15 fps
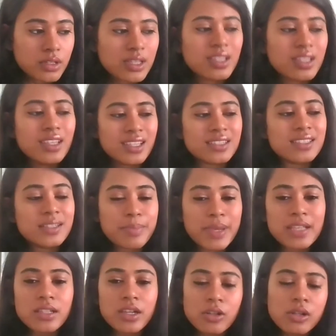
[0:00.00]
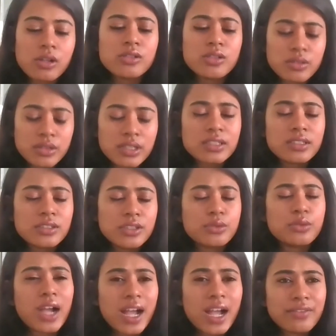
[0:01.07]
It depends. Also,
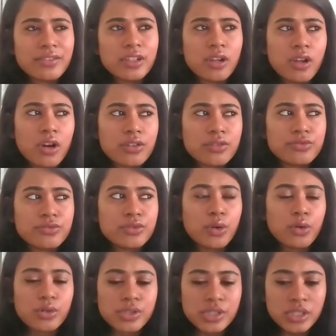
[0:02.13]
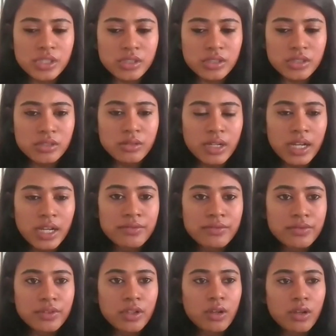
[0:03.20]
you have a lot of courses. You have
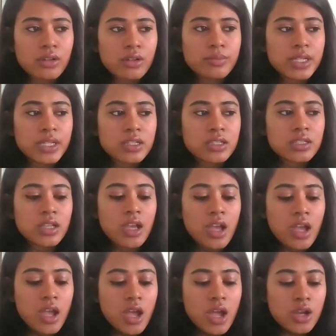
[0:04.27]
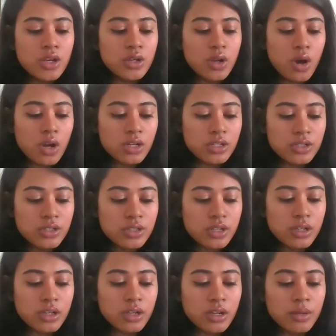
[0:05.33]
a lot, because not
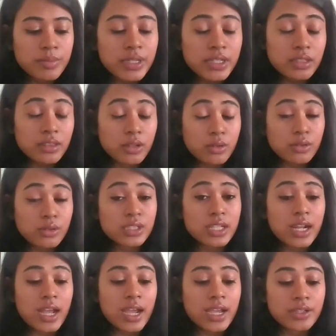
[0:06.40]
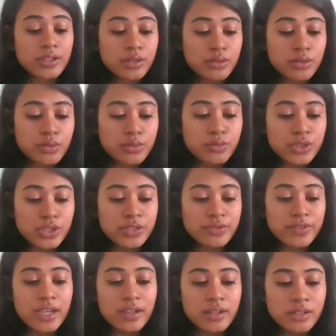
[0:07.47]
the course that I took was
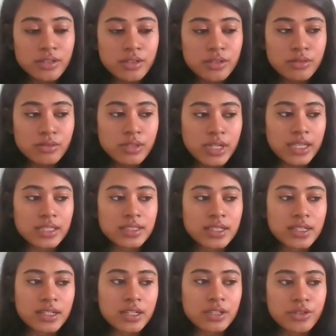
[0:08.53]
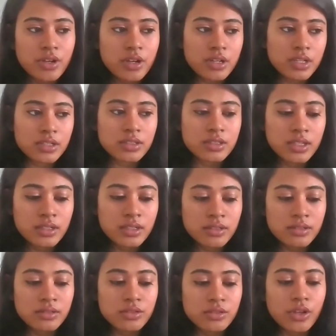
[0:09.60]
divided into, like I said, electronics
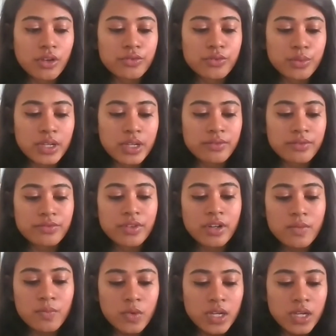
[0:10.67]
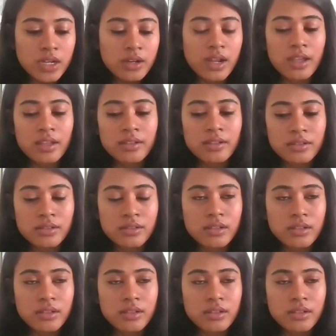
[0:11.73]
and software, firmware, and